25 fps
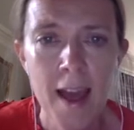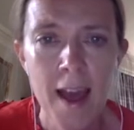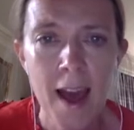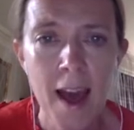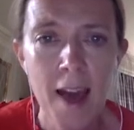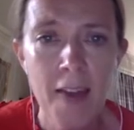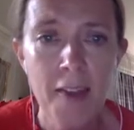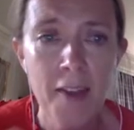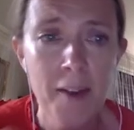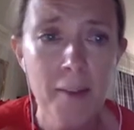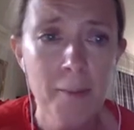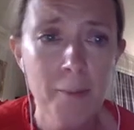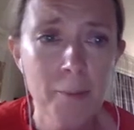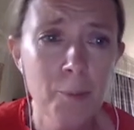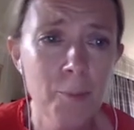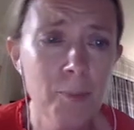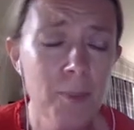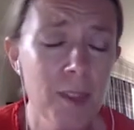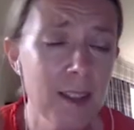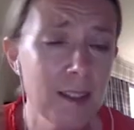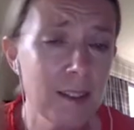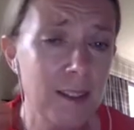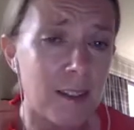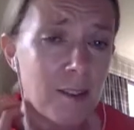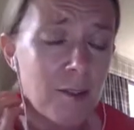And that
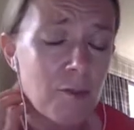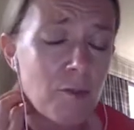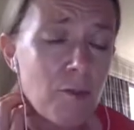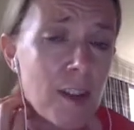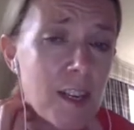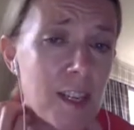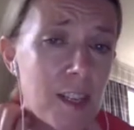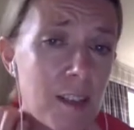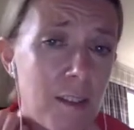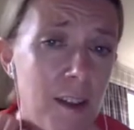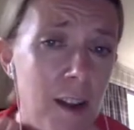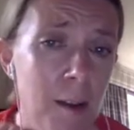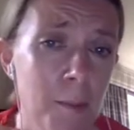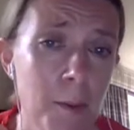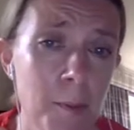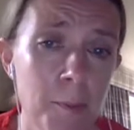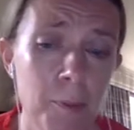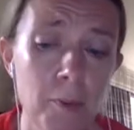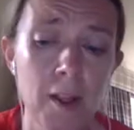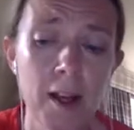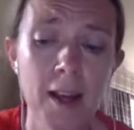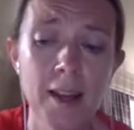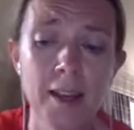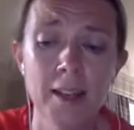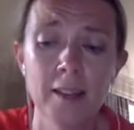the, the radiotherapy
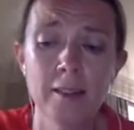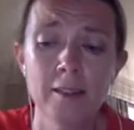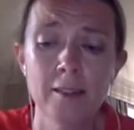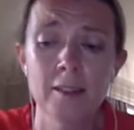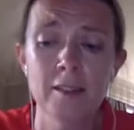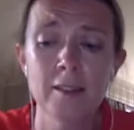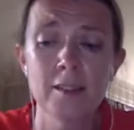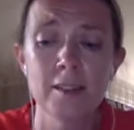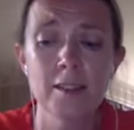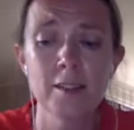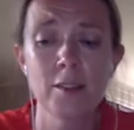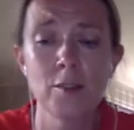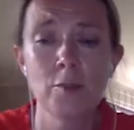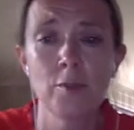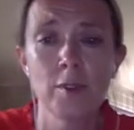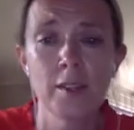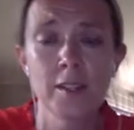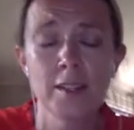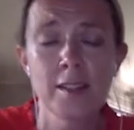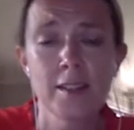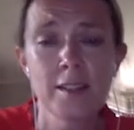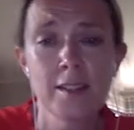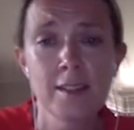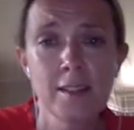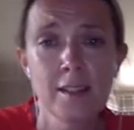planning does, you know,
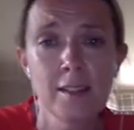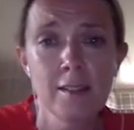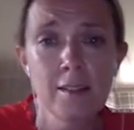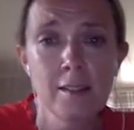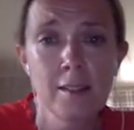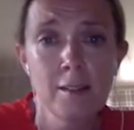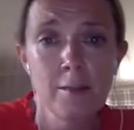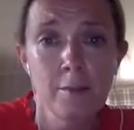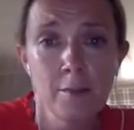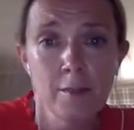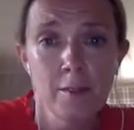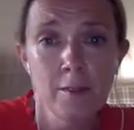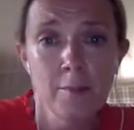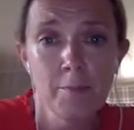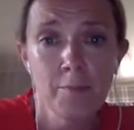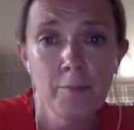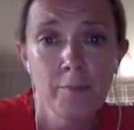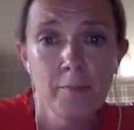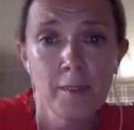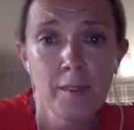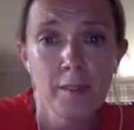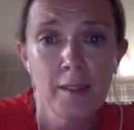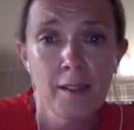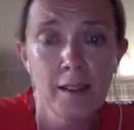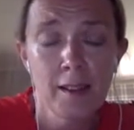is, is the, the, the
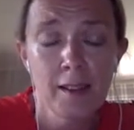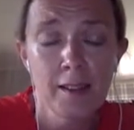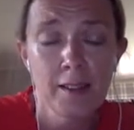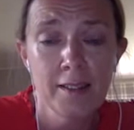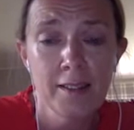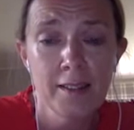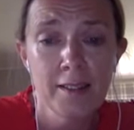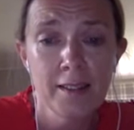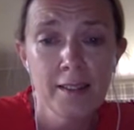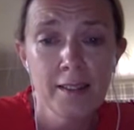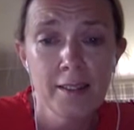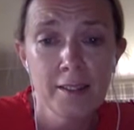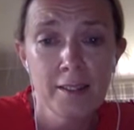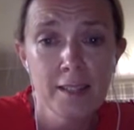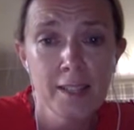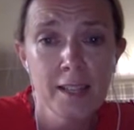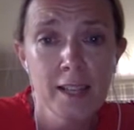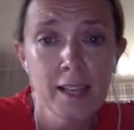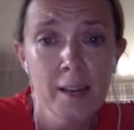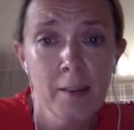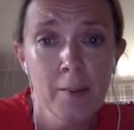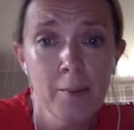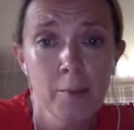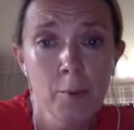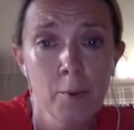it does
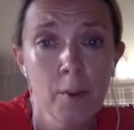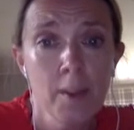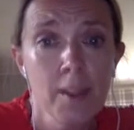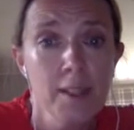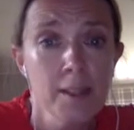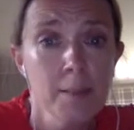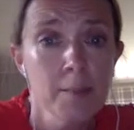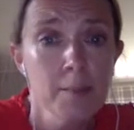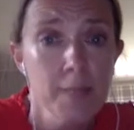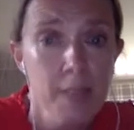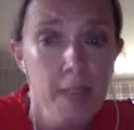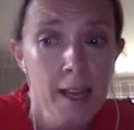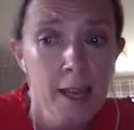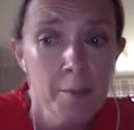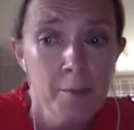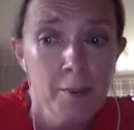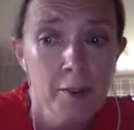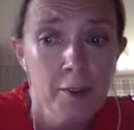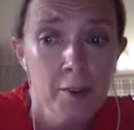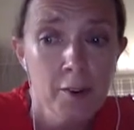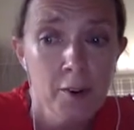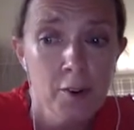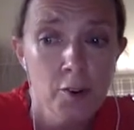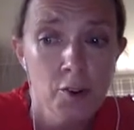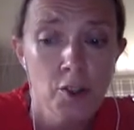take up quite some time in
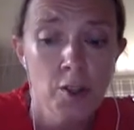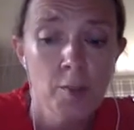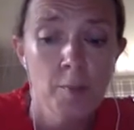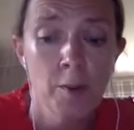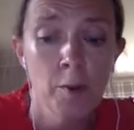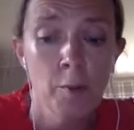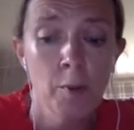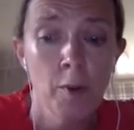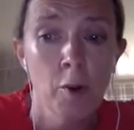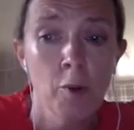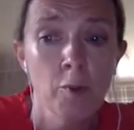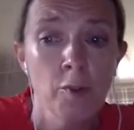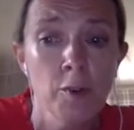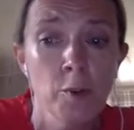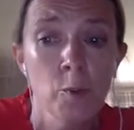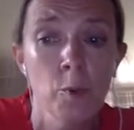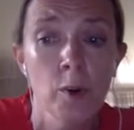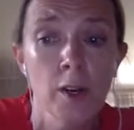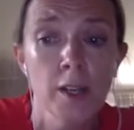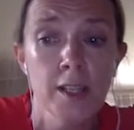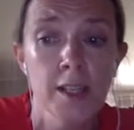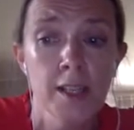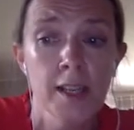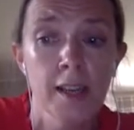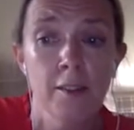our treatment and we often
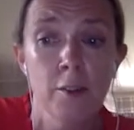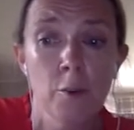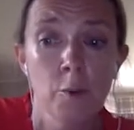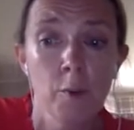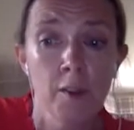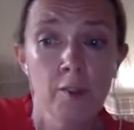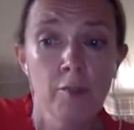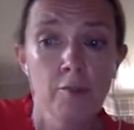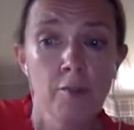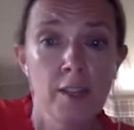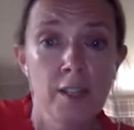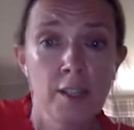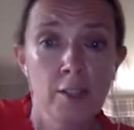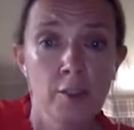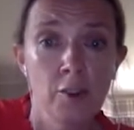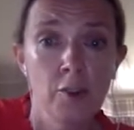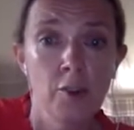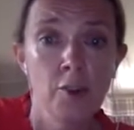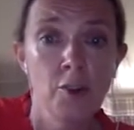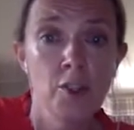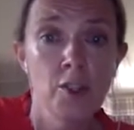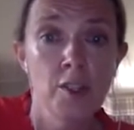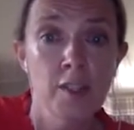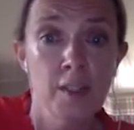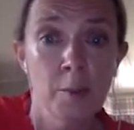work together with
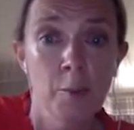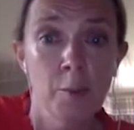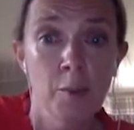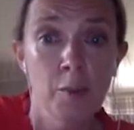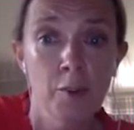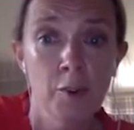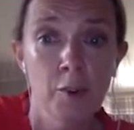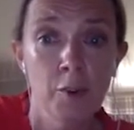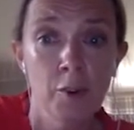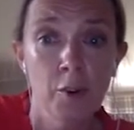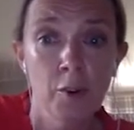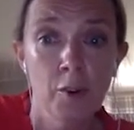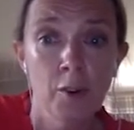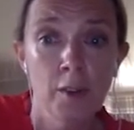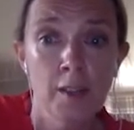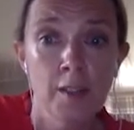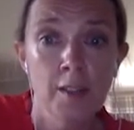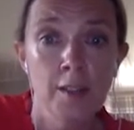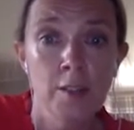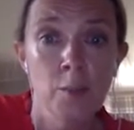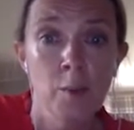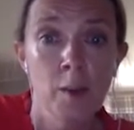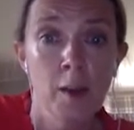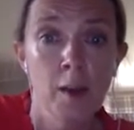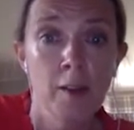radiologists and with our colleagues
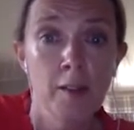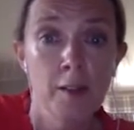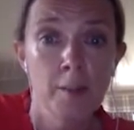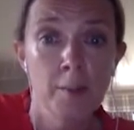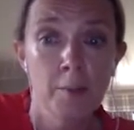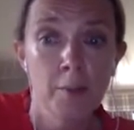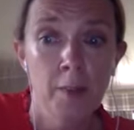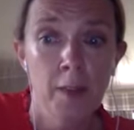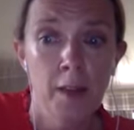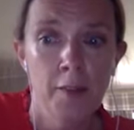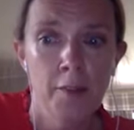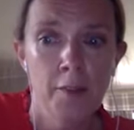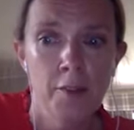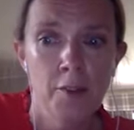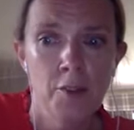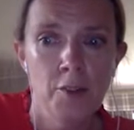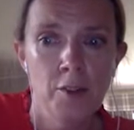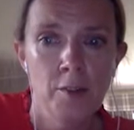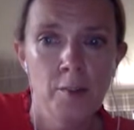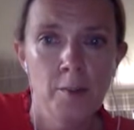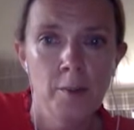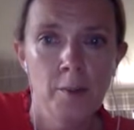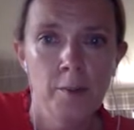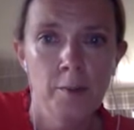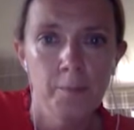as well to plan the
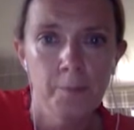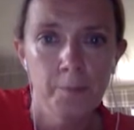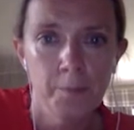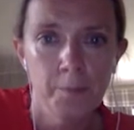treatment